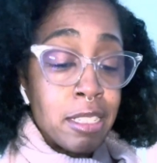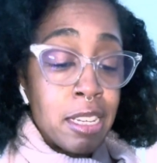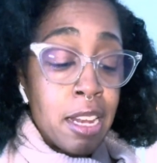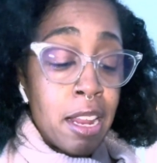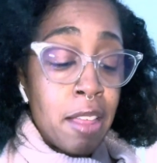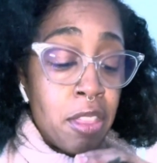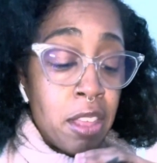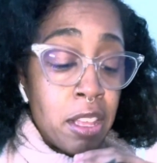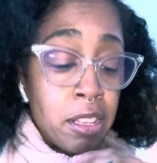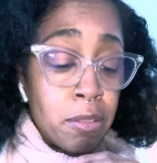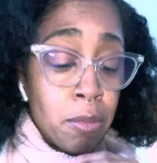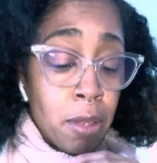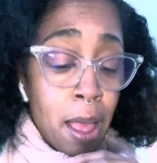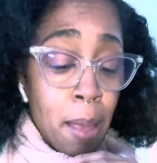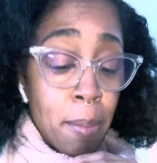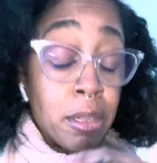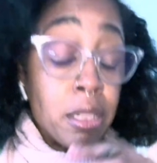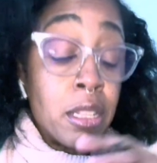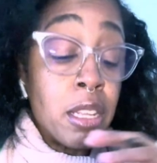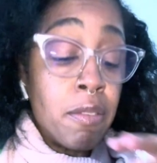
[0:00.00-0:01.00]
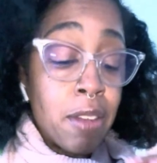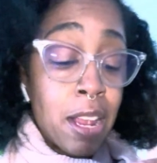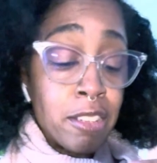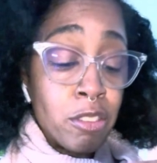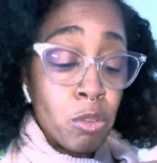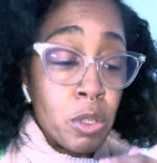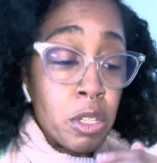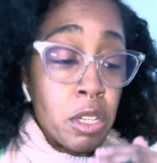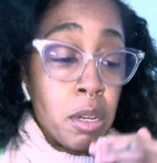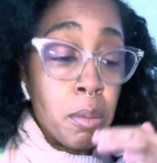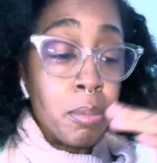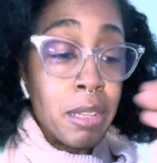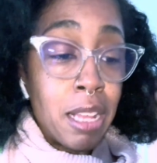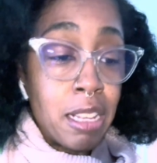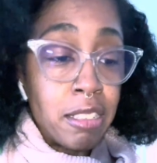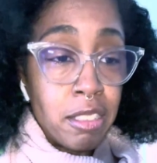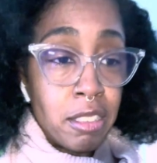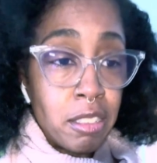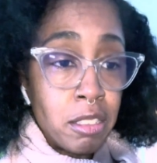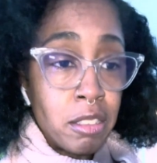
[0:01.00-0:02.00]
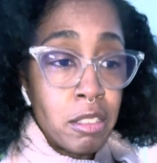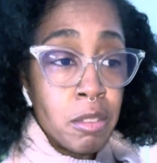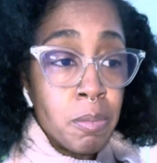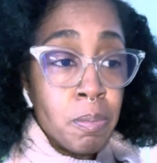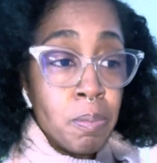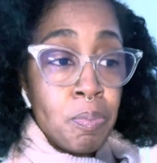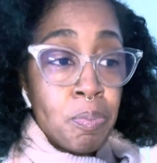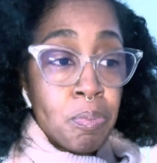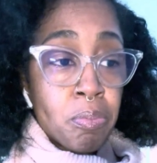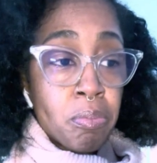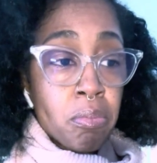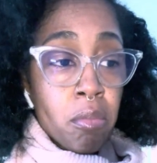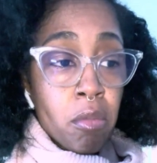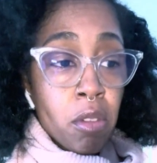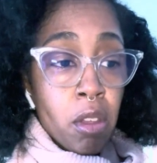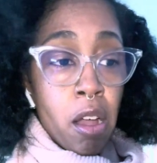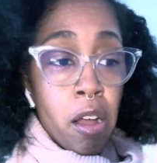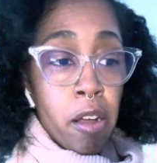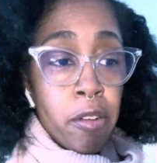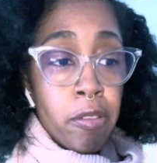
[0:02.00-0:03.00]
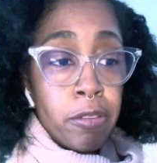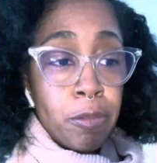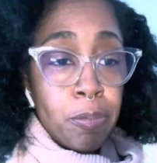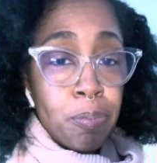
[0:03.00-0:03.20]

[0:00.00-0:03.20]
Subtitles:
And I believe that's one of the blessings of